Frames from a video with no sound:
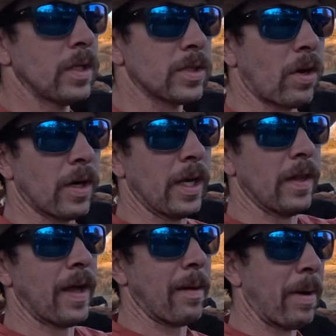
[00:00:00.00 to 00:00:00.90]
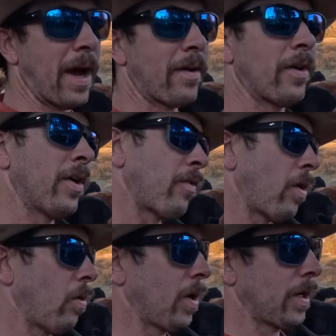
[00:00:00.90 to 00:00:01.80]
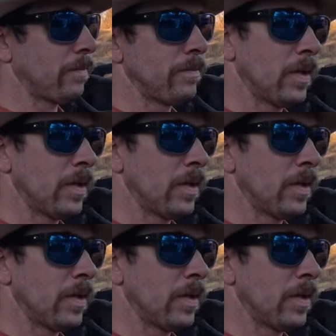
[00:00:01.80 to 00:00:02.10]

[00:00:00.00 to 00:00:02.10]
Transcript: and start getting in that pattern, unrolling.